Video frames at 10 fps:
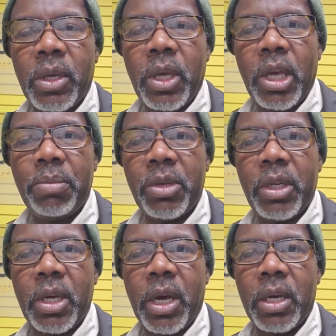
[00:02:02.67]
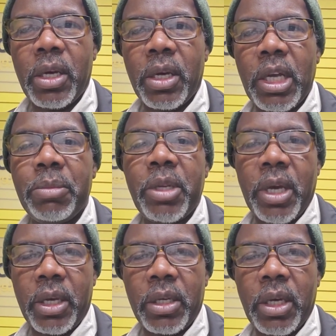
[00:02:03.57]
MDI, uh,
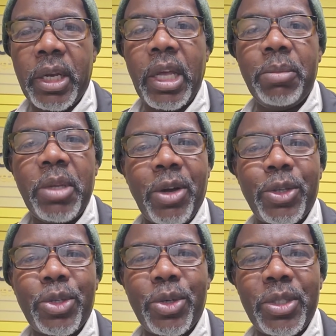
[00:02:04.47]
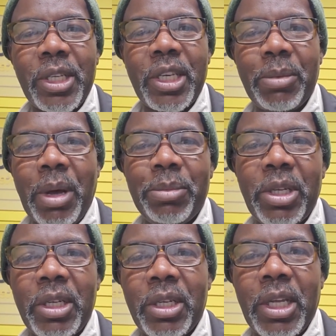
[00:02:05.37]
MDI. And MDI also, they keep
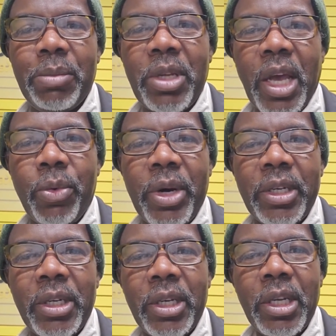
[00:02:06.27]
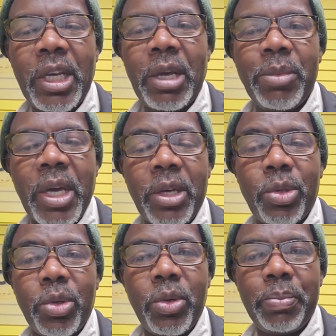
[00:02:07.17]
updating MDI 1, MDI
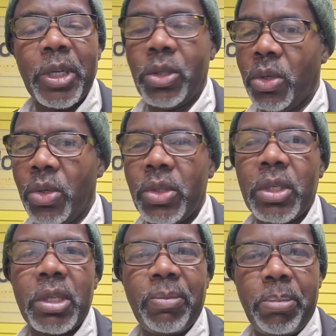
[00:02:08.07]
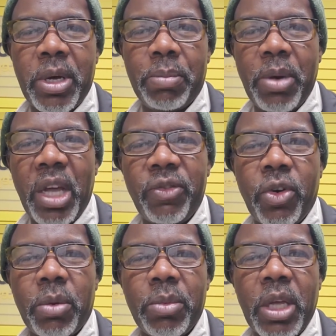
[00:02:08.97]
2, but you're using the uh,
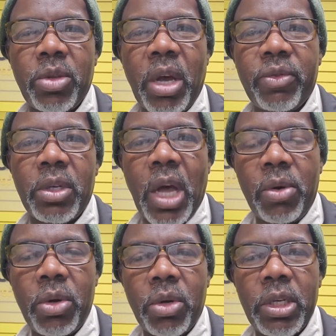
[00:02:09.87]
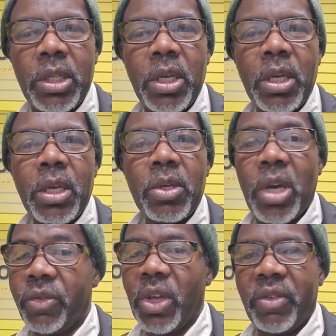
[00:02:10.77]
platform that you have to download it, you
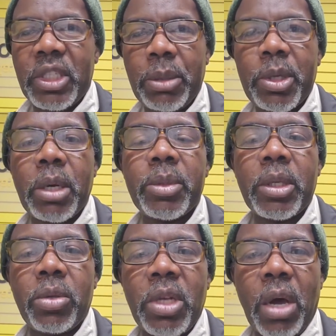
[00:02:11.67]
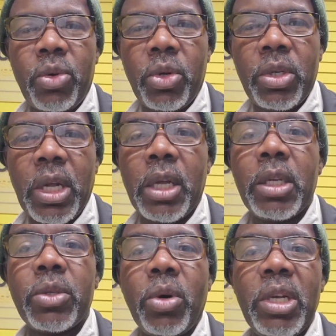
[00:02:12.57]
have to have a subscription to download it, and
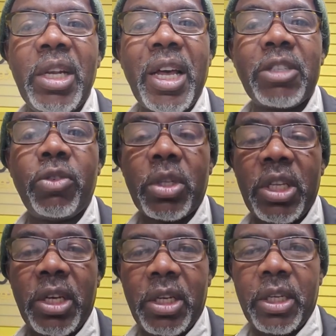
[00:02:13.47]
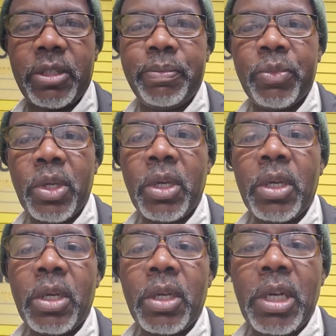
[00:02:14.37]
it only lasts for 30 days
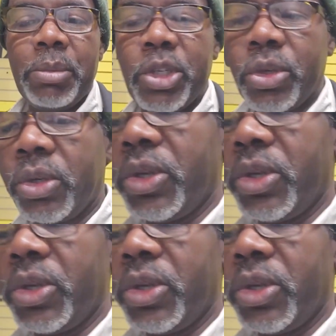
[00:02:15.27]
let me show you